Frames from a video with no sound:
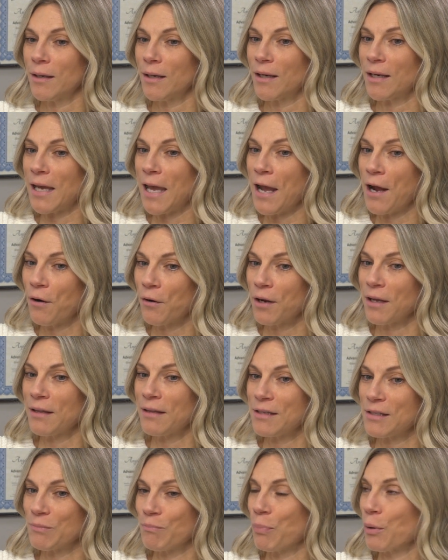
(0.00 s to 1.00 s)
carrying
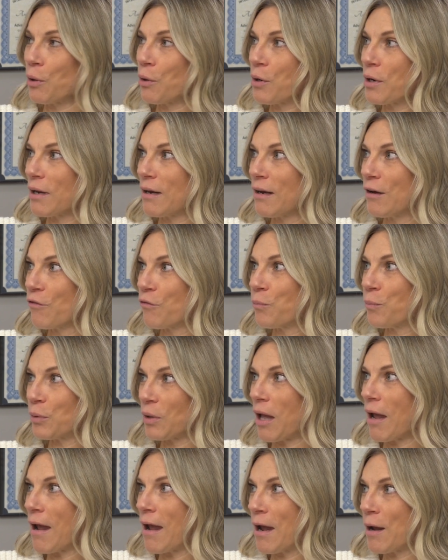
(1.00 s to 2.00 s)
this burden of
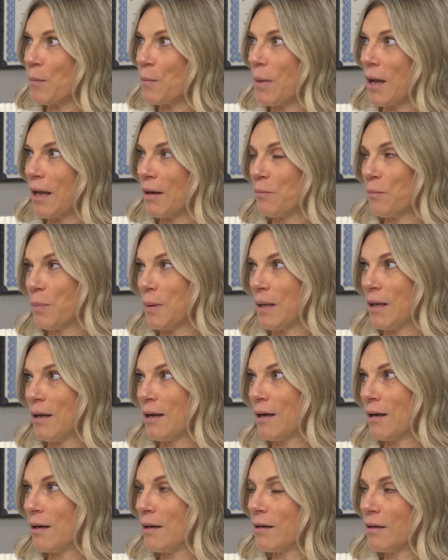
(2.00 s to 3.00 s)
blame and
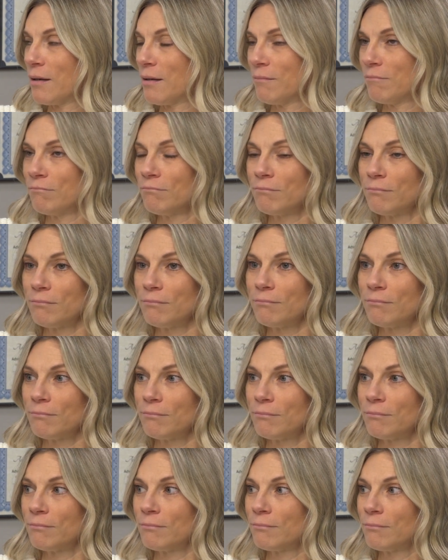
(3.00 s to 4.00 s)
being
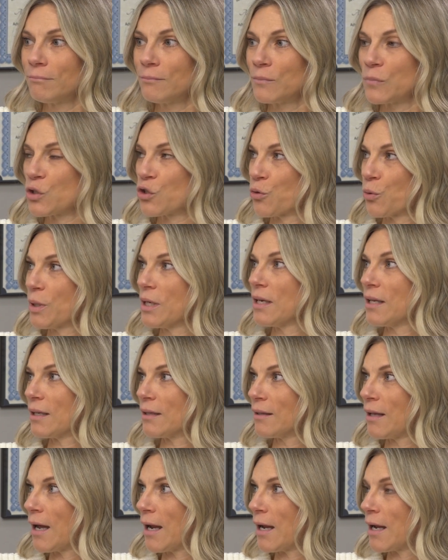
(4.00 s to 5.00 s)
treated
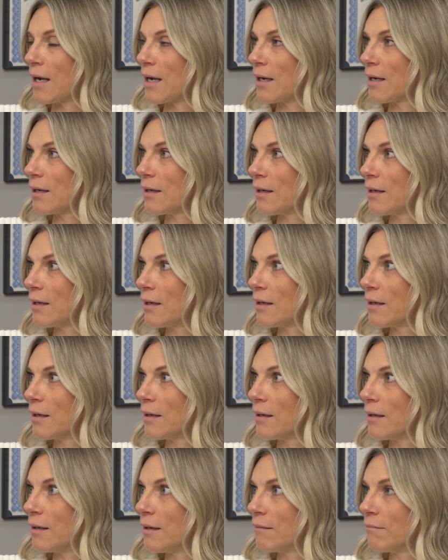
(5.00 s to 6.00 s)
like
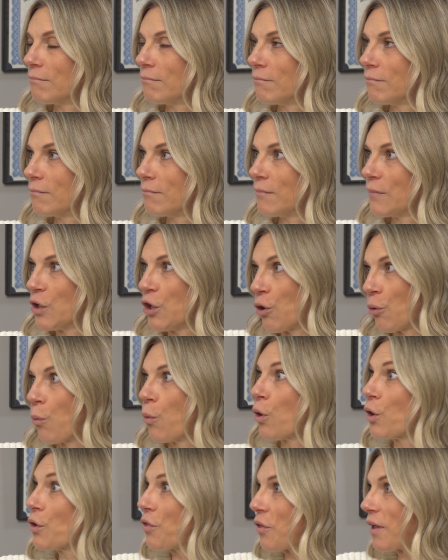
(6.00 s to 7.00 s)
you're
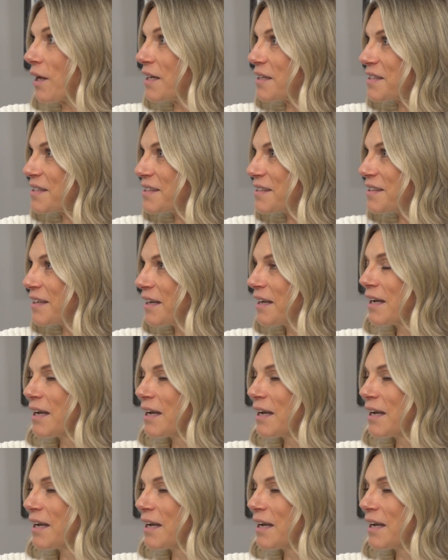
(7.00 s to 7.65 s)
worthless,